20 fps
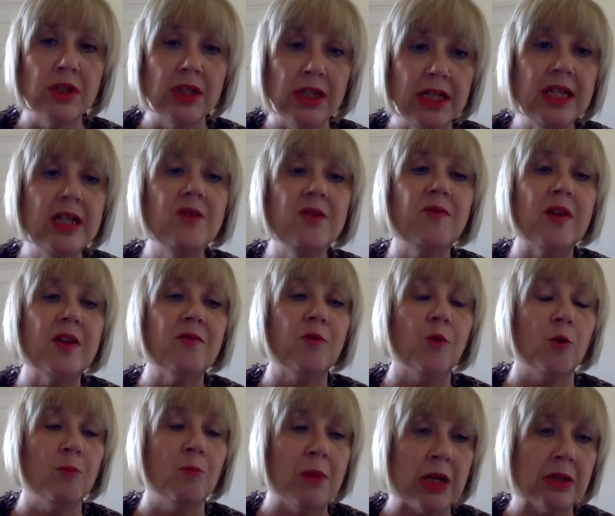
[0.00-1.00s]
leave it
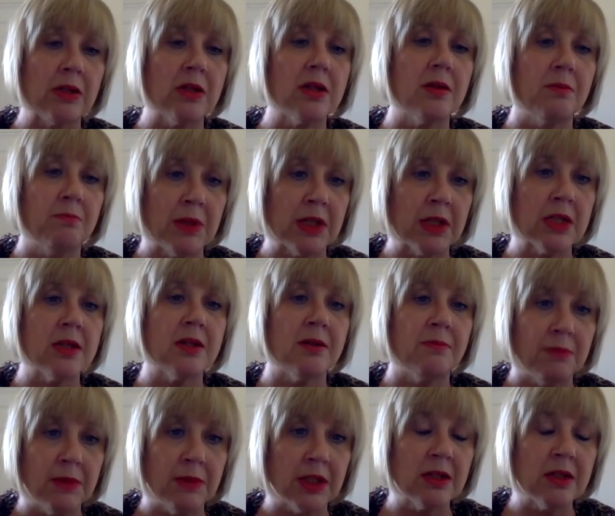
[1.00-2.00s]
for months and months
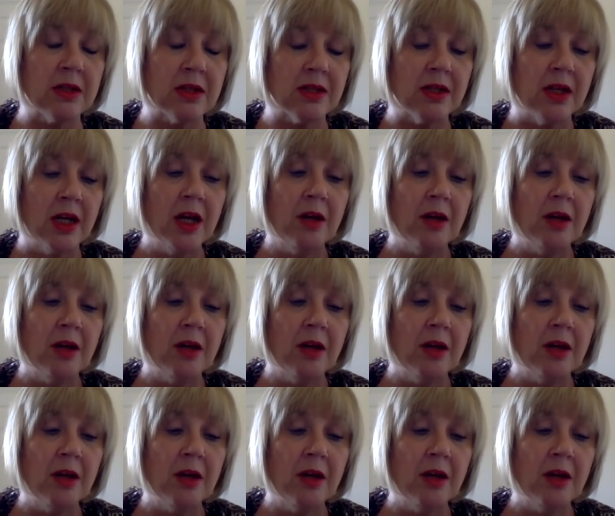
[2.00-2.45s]
and months,